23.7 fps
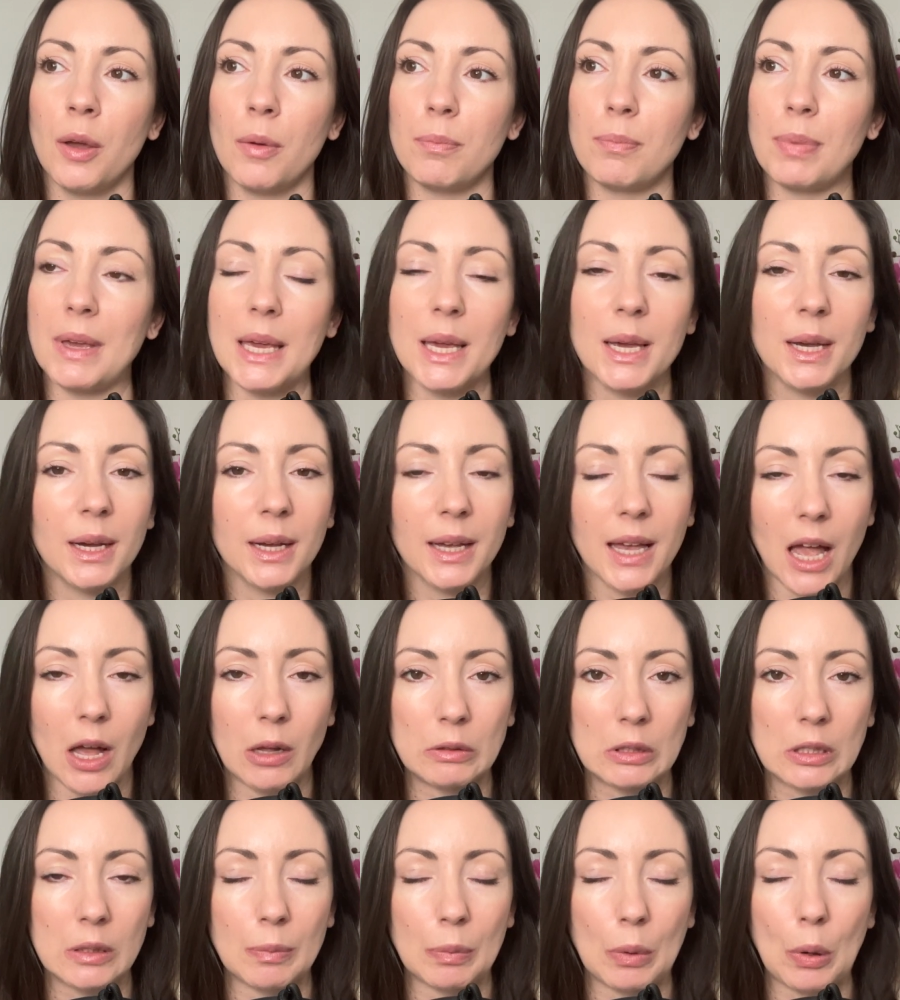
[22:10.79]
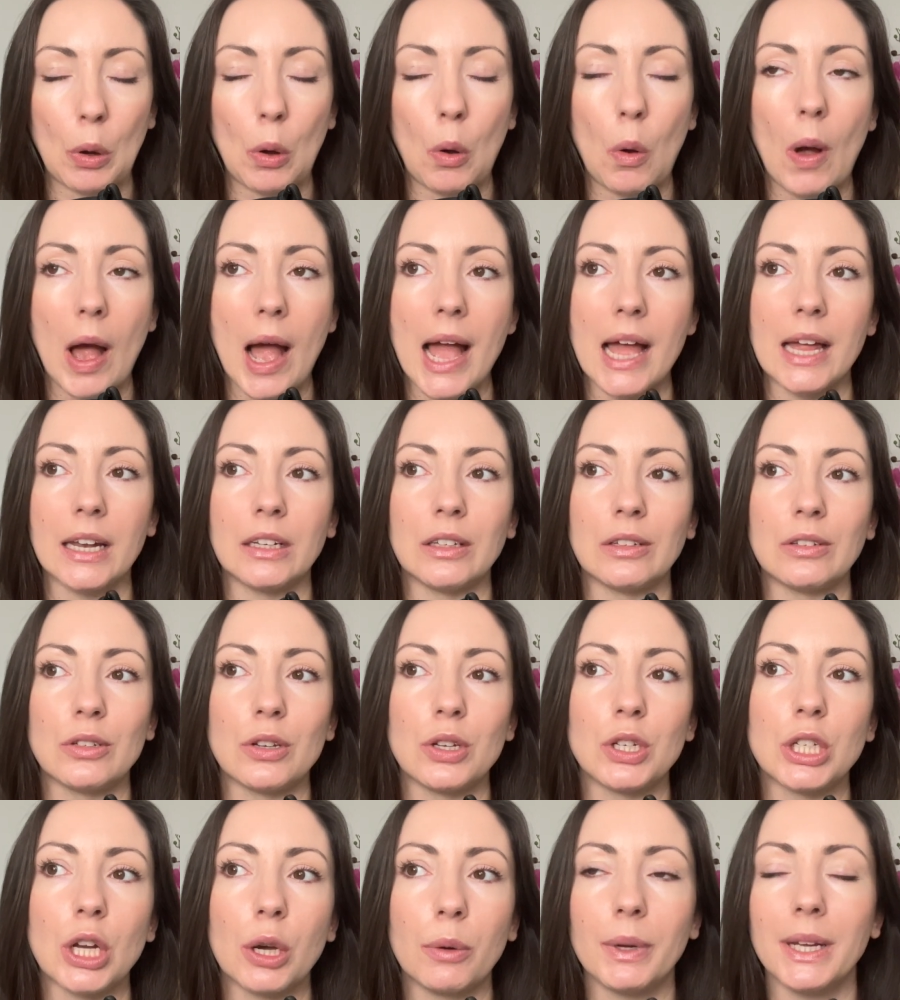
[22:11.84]
being accountable
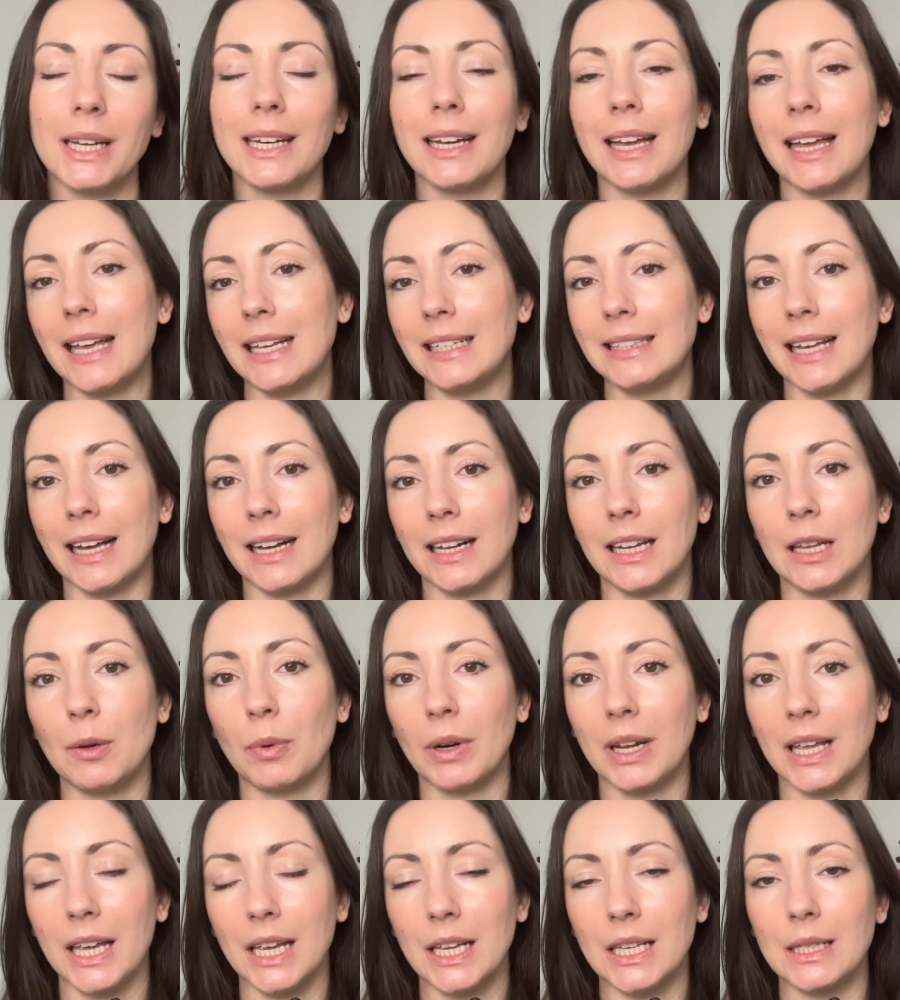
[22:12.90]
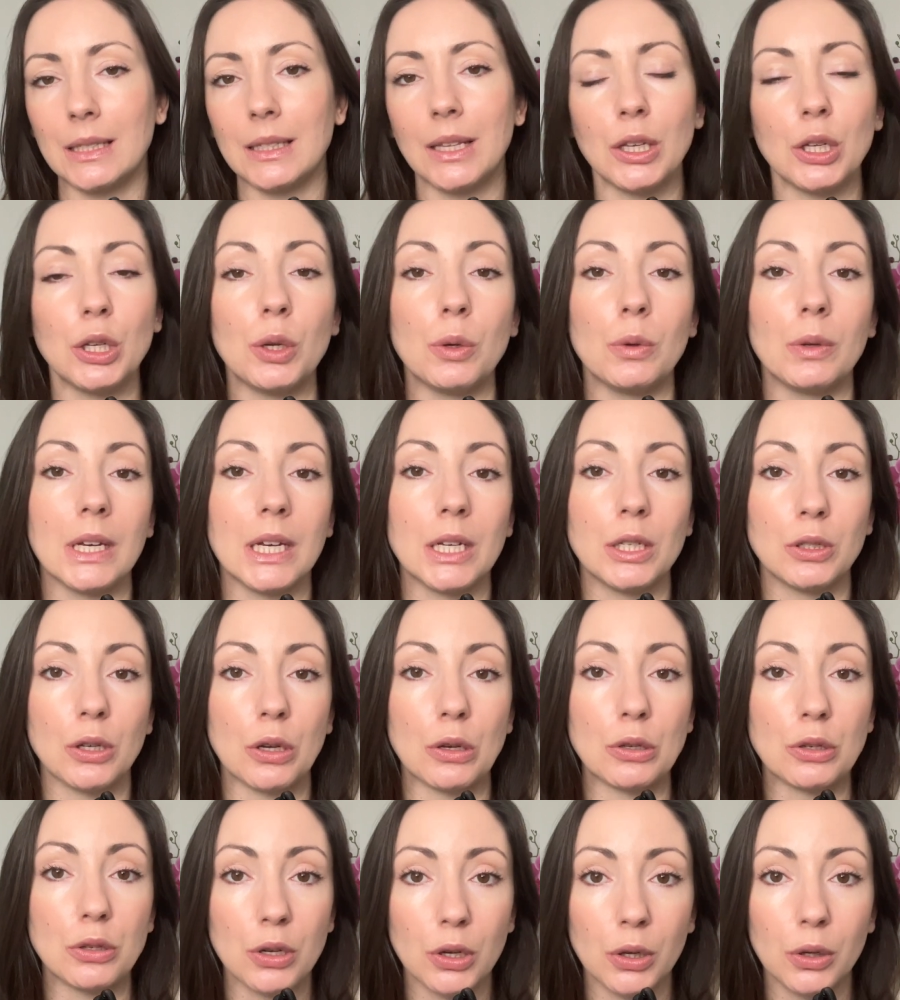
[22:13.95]
and knowing exactly what it is that you need to
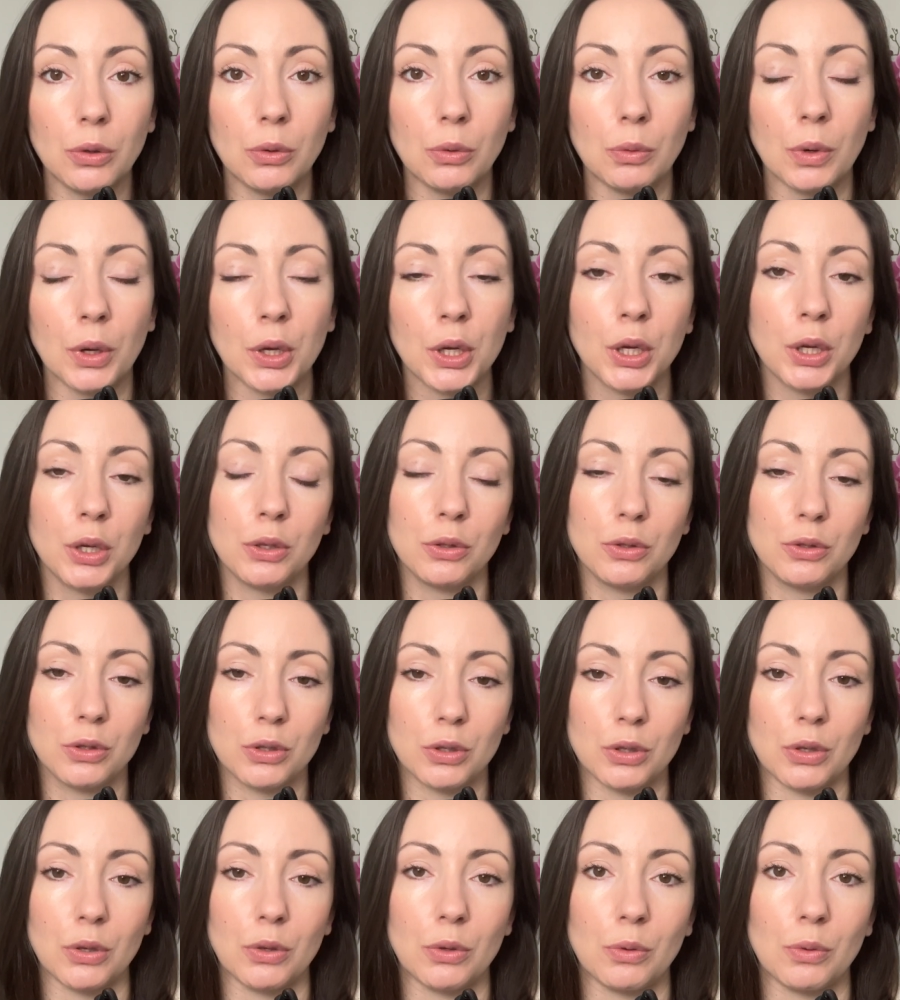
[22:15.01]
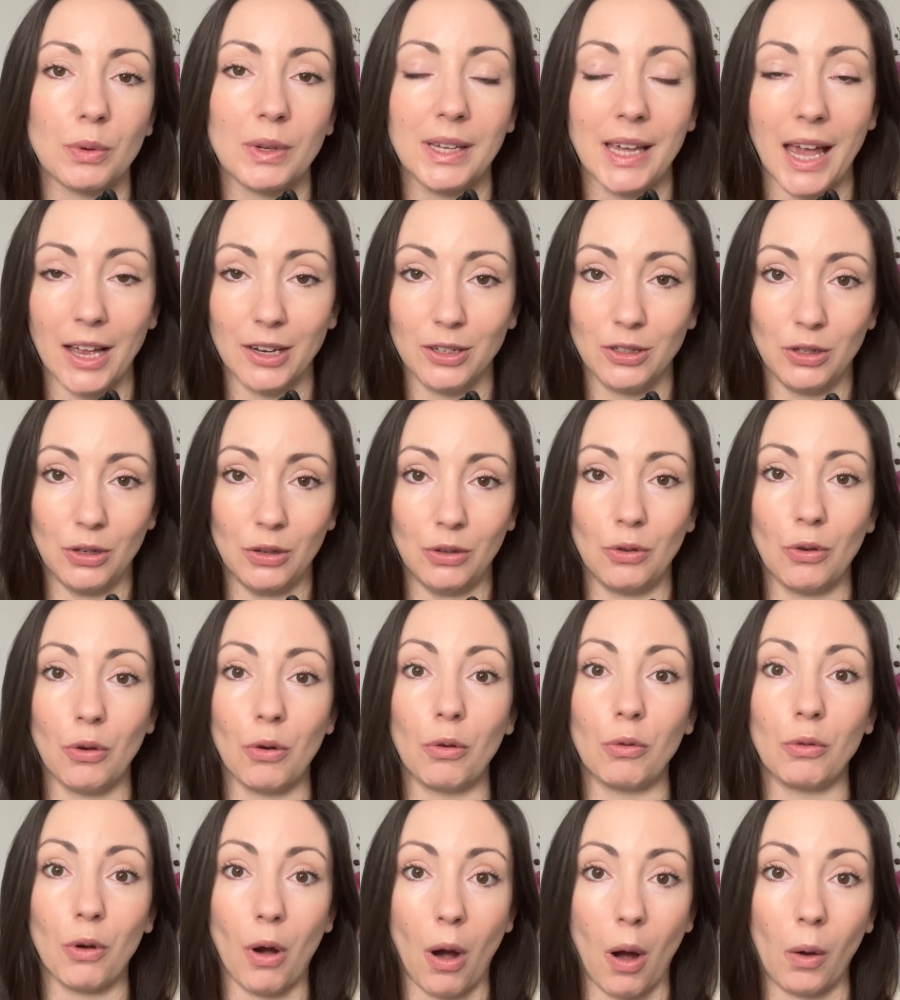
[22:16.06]
do to get to
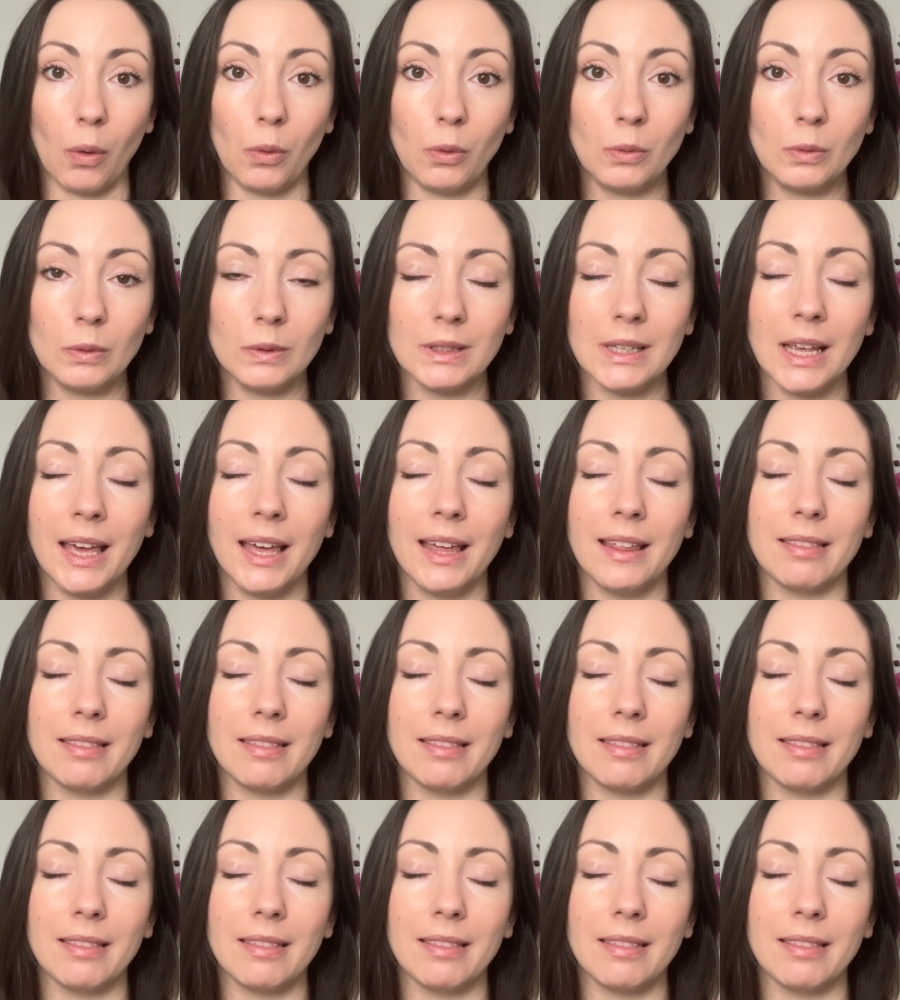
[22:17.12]
your goals,